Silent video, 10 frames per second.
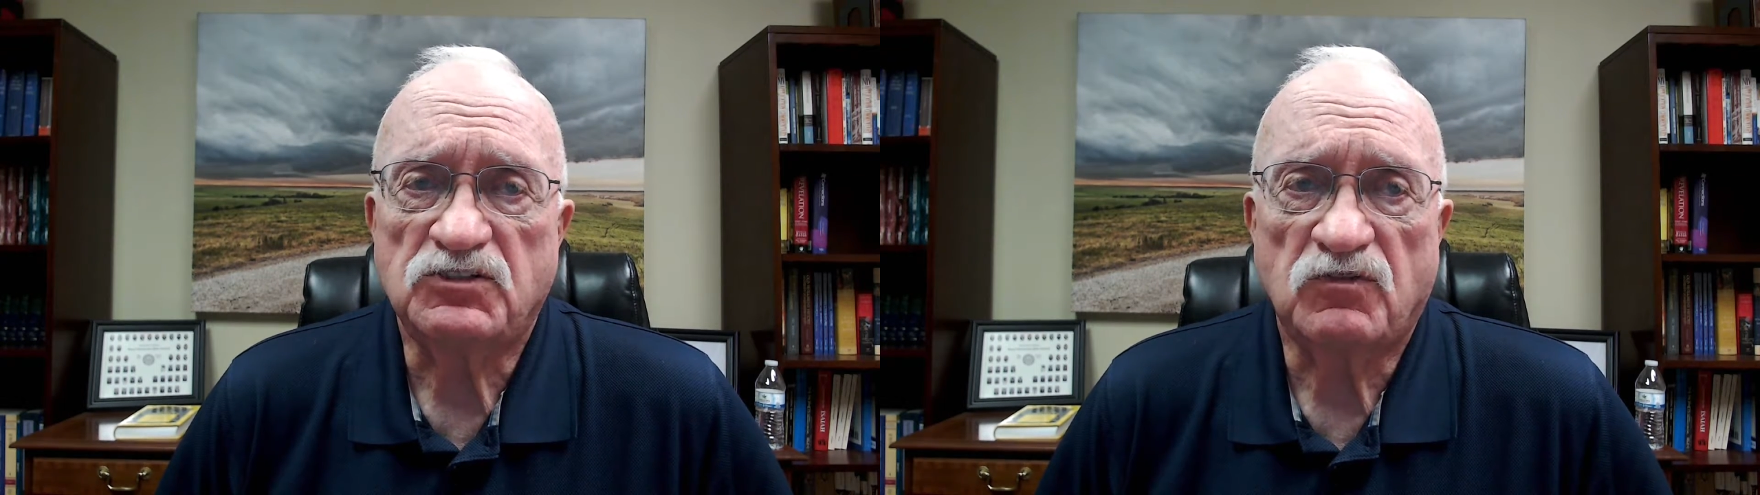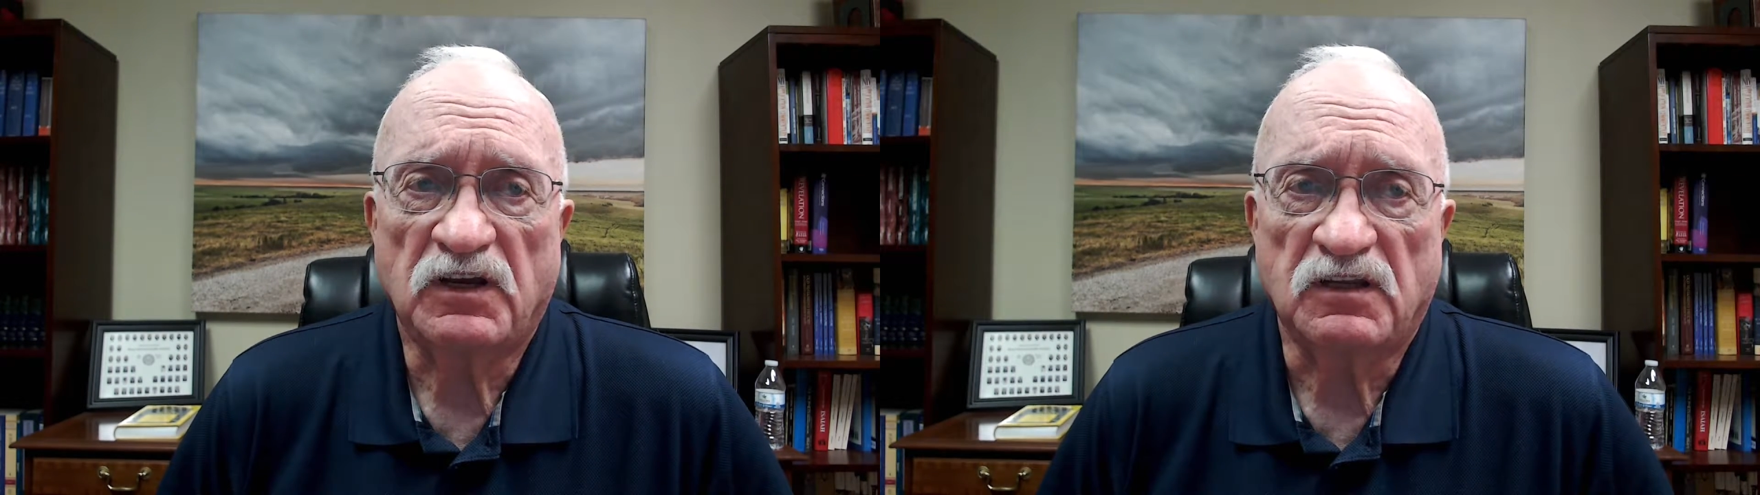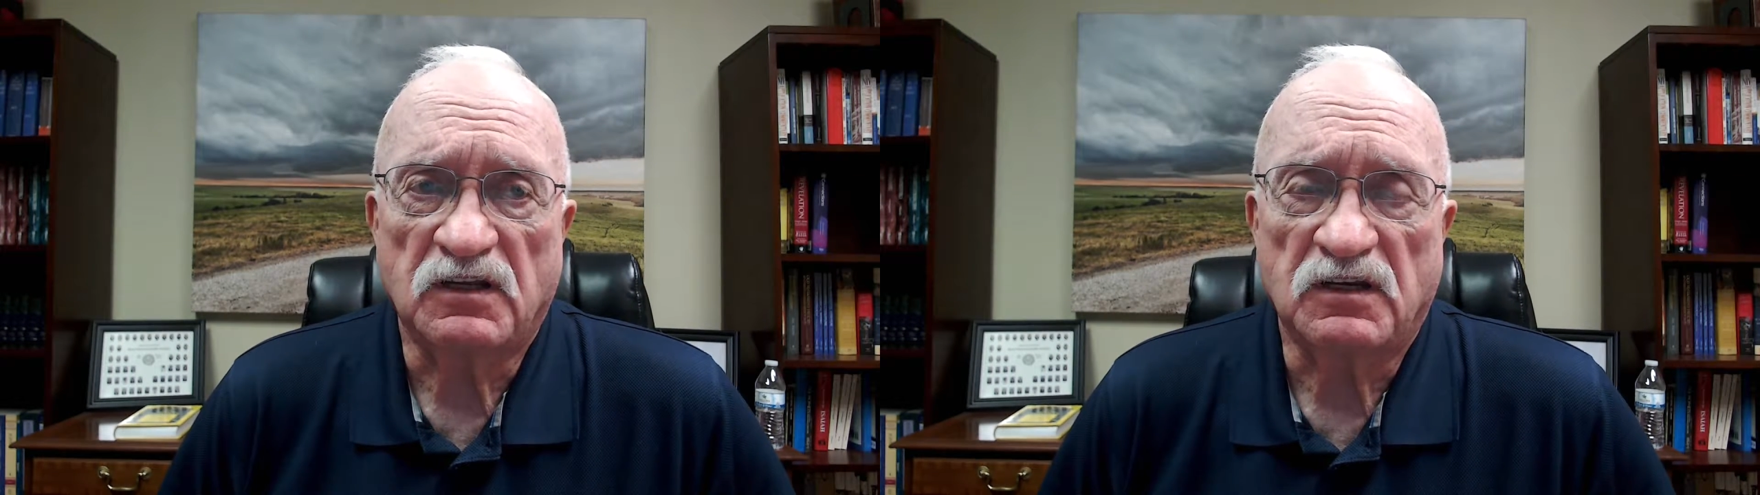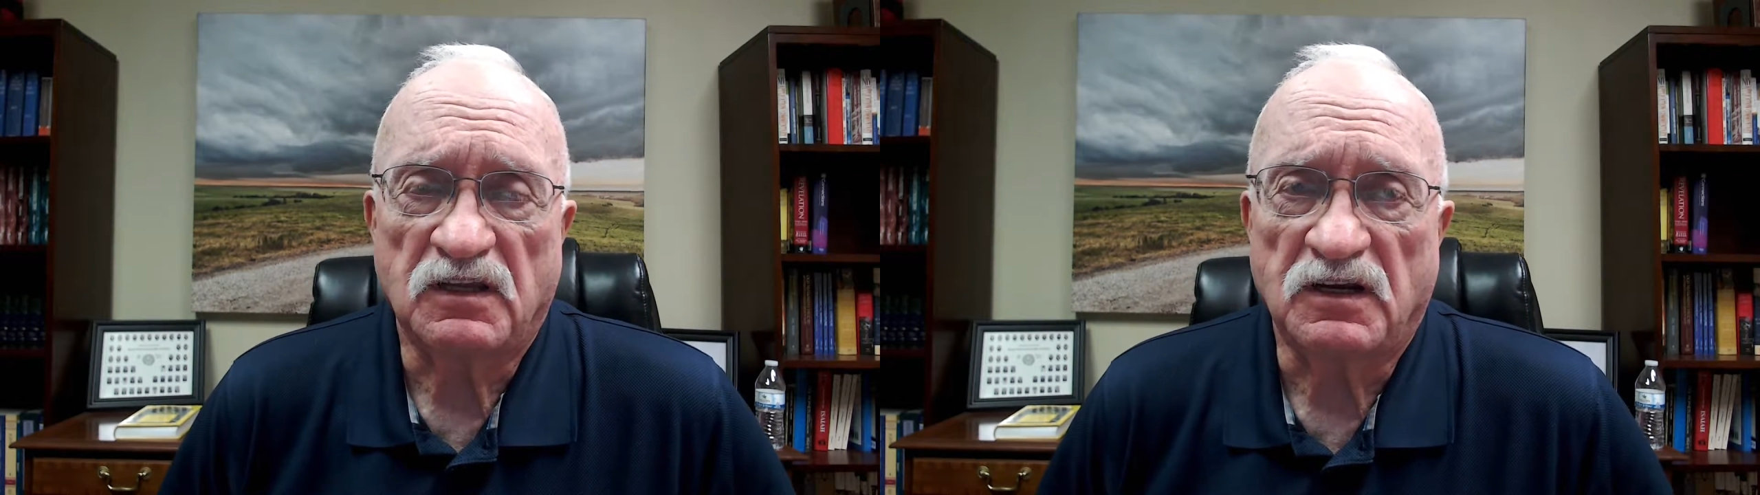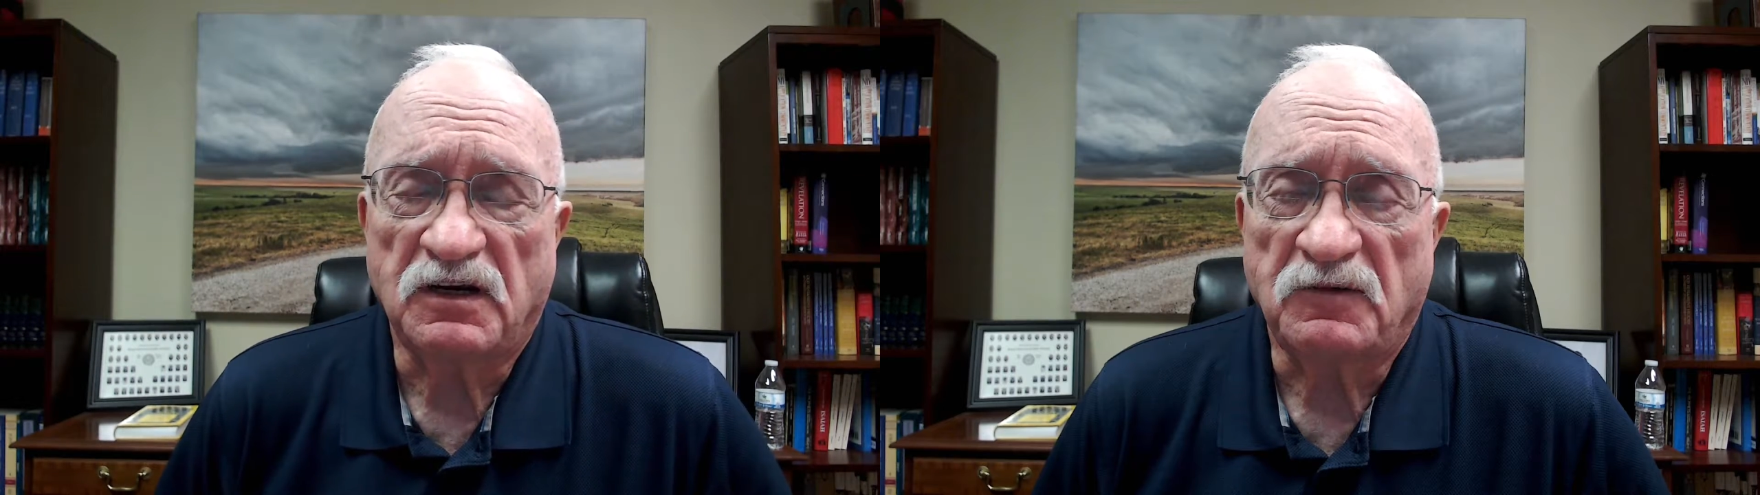
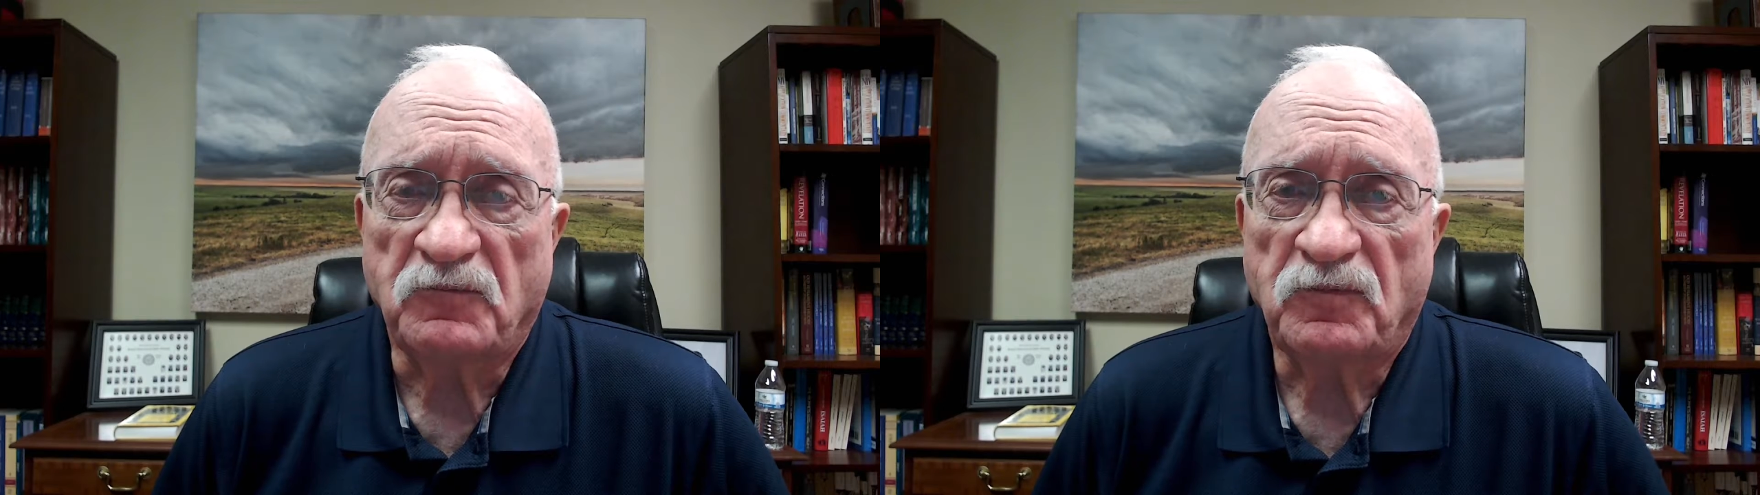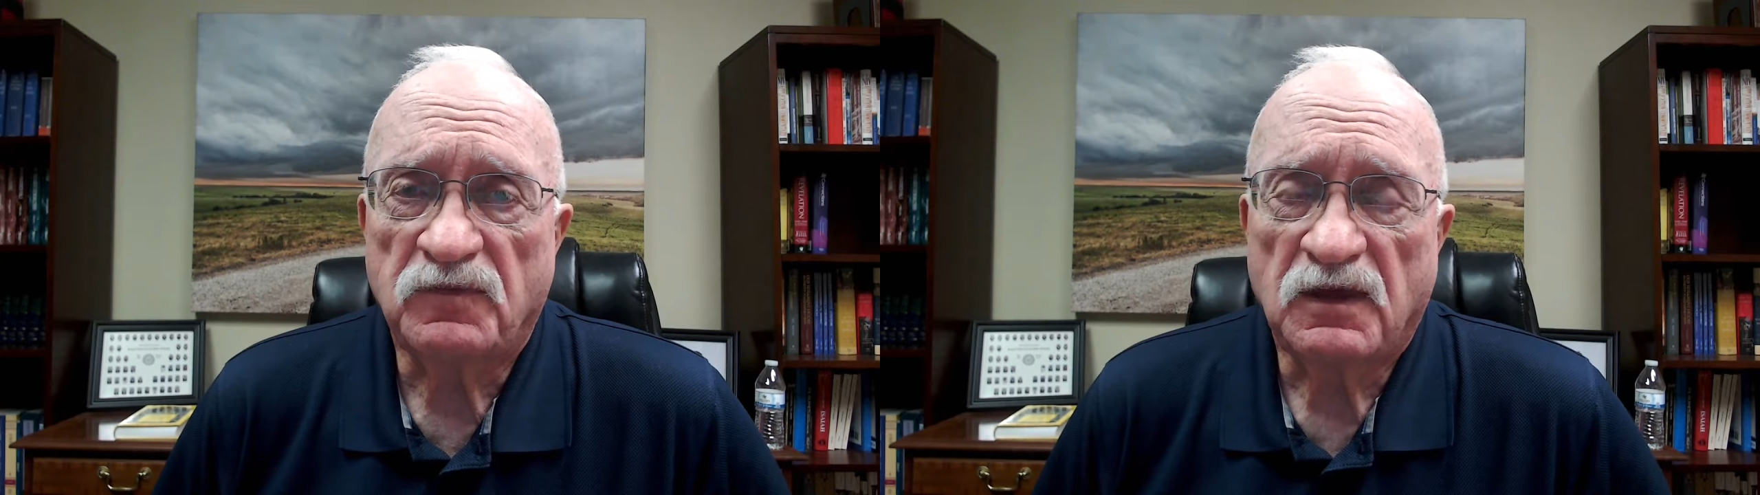strengthened there.